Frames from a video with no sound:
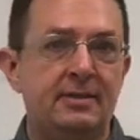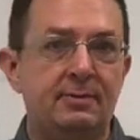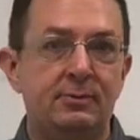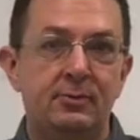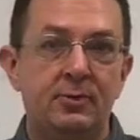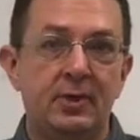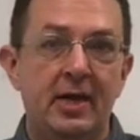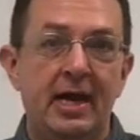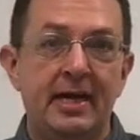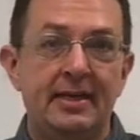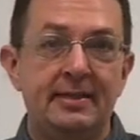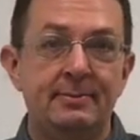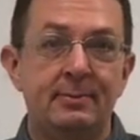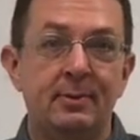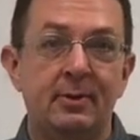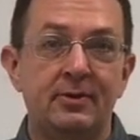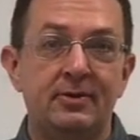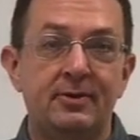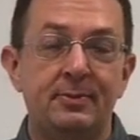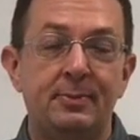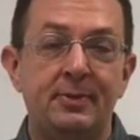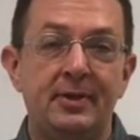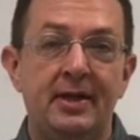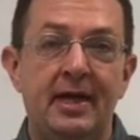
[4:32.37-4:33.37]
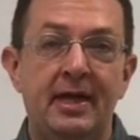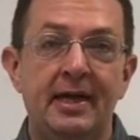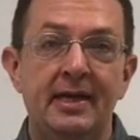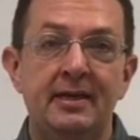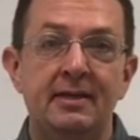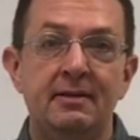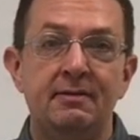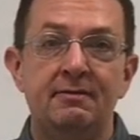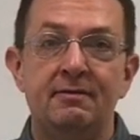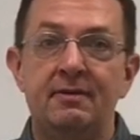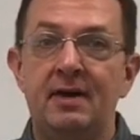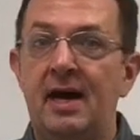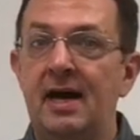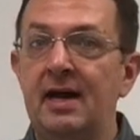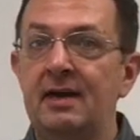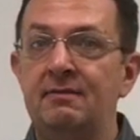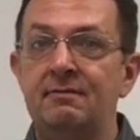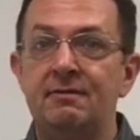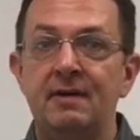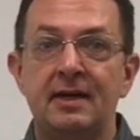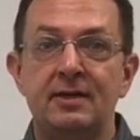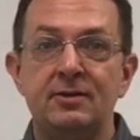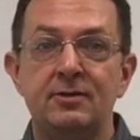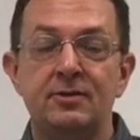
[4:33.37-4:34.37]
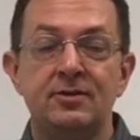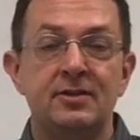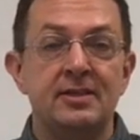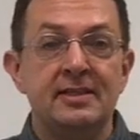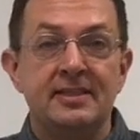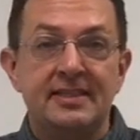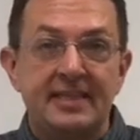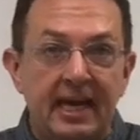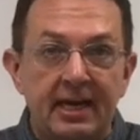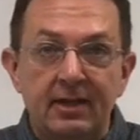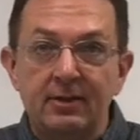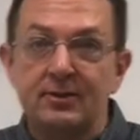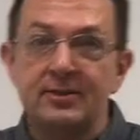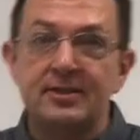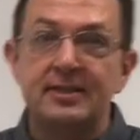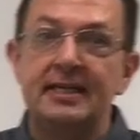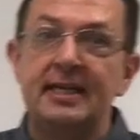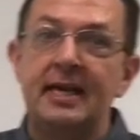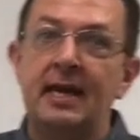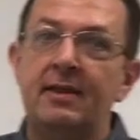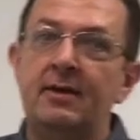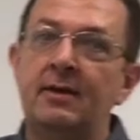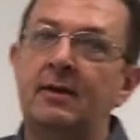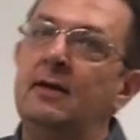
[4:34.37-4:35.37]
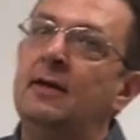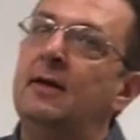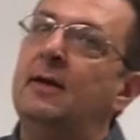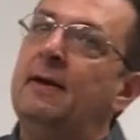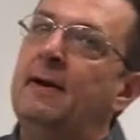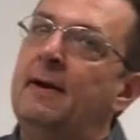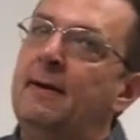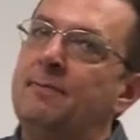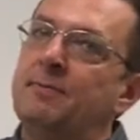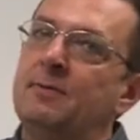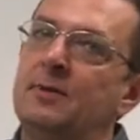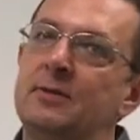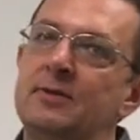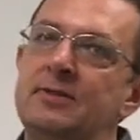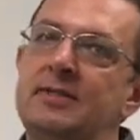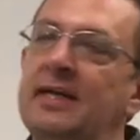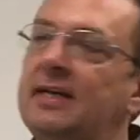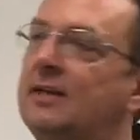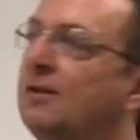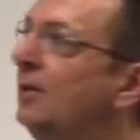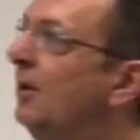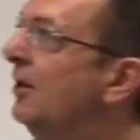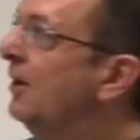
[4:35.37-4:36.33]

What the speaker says: subtract, multiply, and divide vectors and scalars together? Let's take a